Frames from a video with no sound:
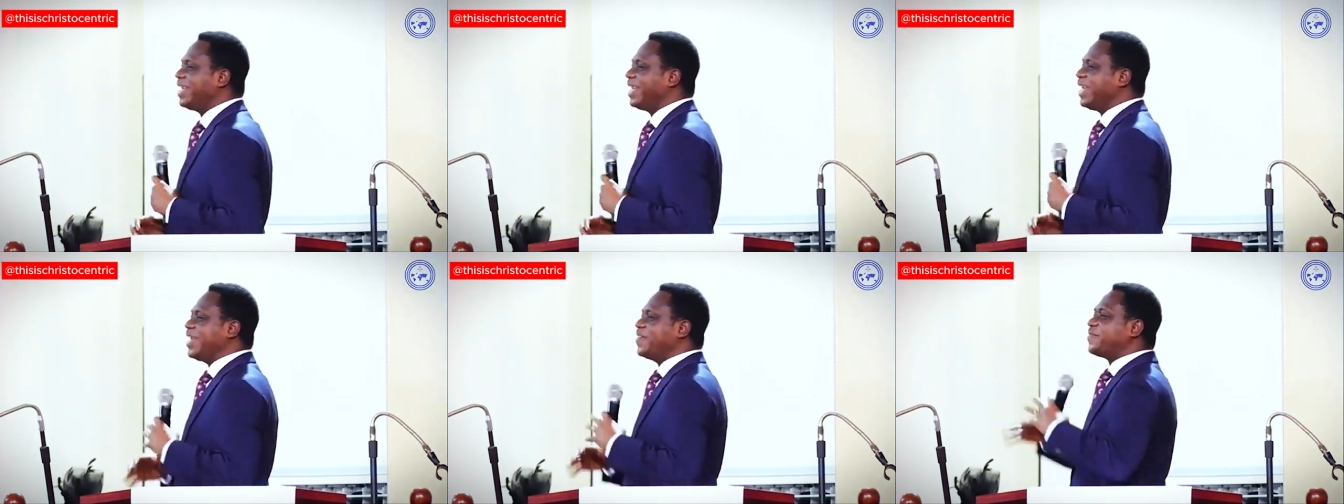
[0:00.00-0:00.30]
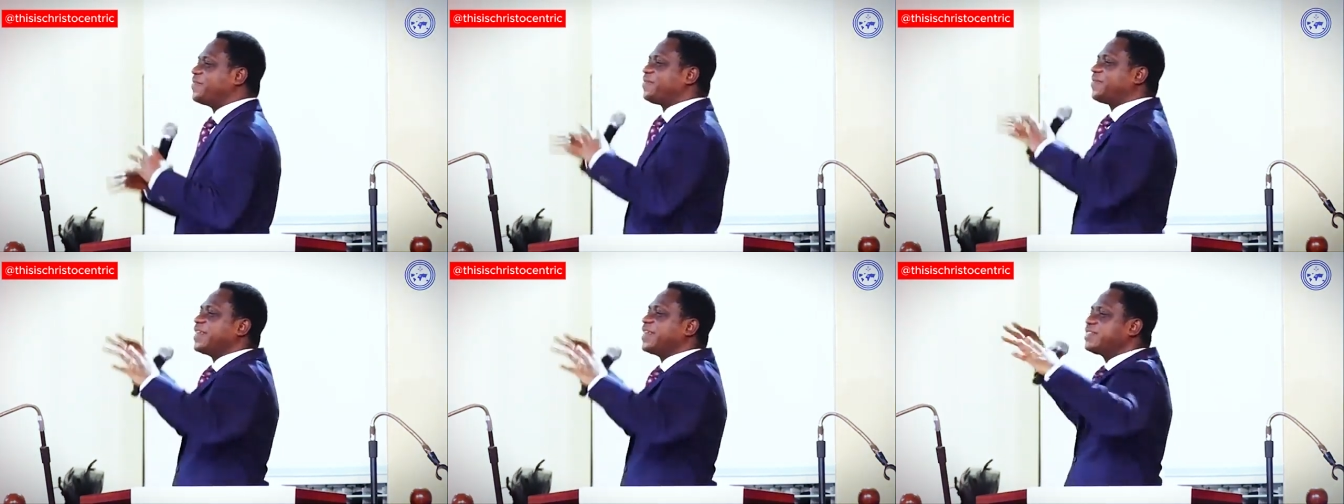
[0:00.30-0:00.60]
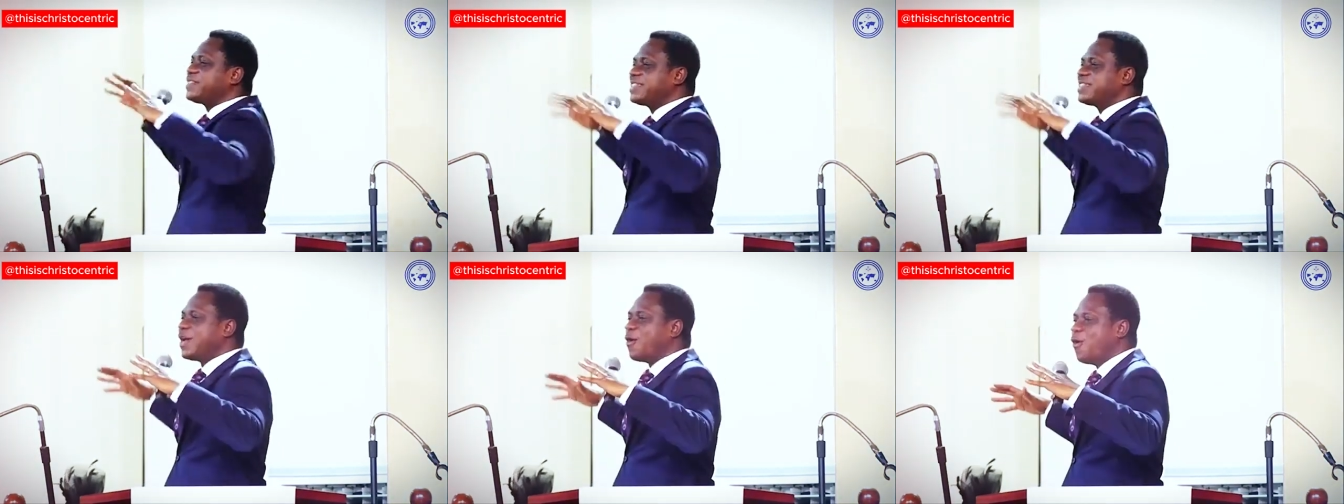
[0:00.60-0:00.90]
He
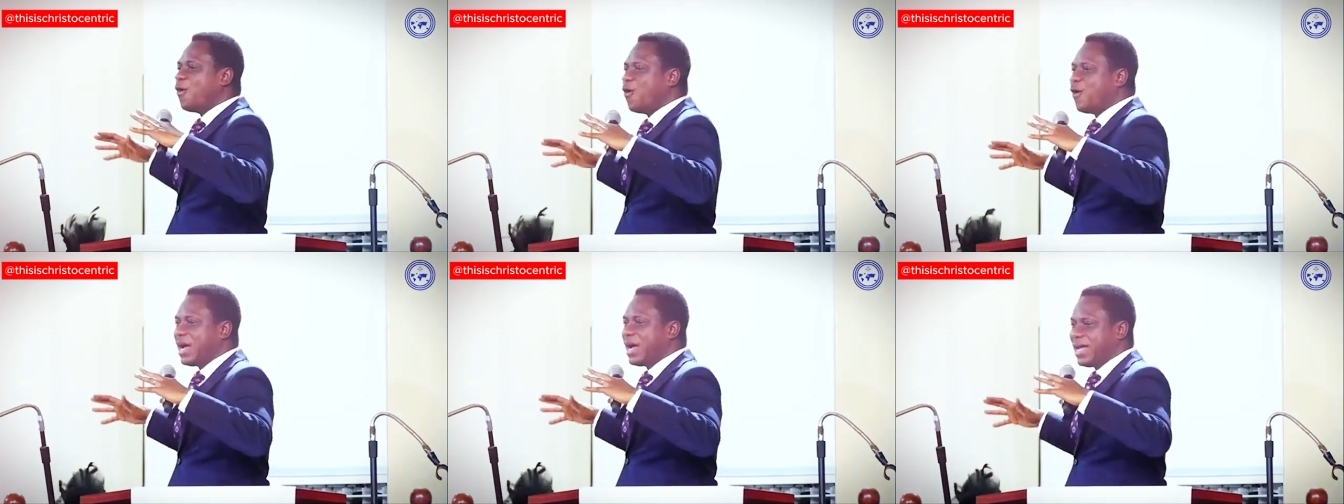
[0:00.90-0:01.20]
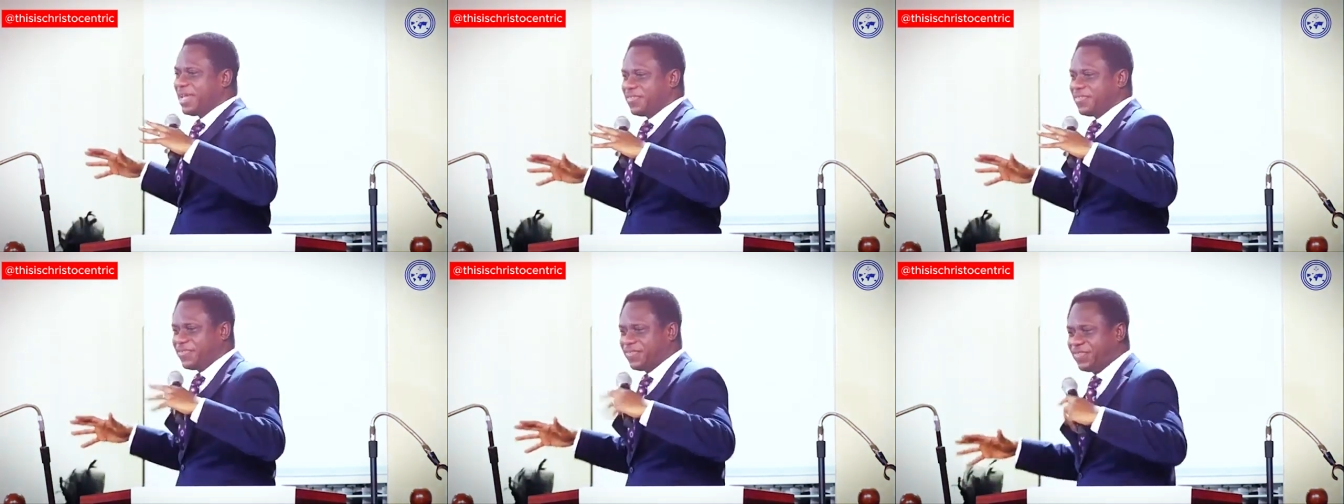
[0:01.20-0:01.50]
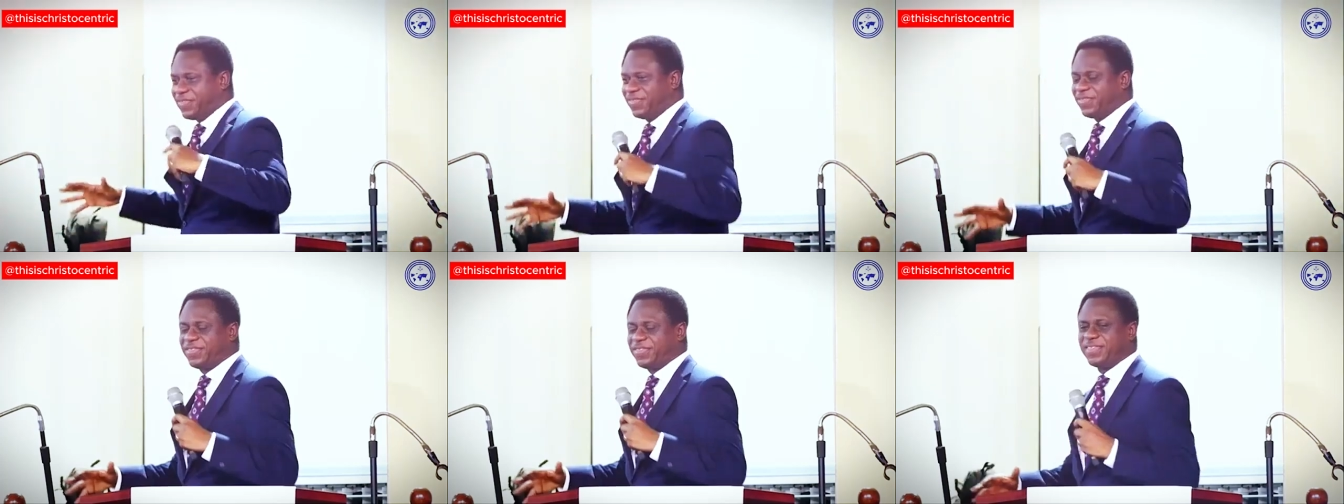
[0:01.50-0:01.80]
fills the whole
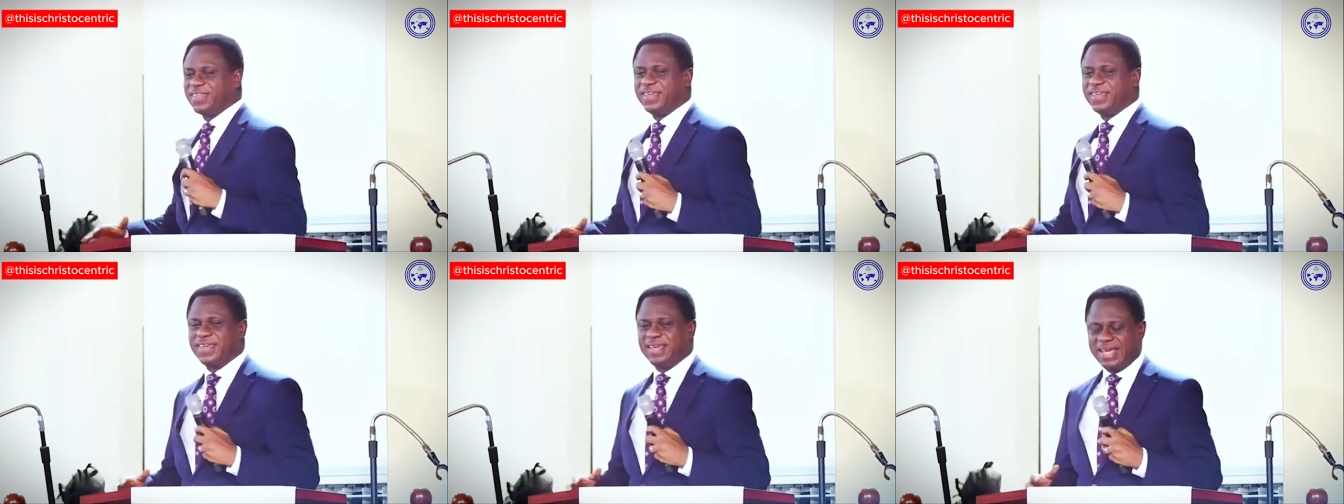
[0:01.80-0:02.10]
earth.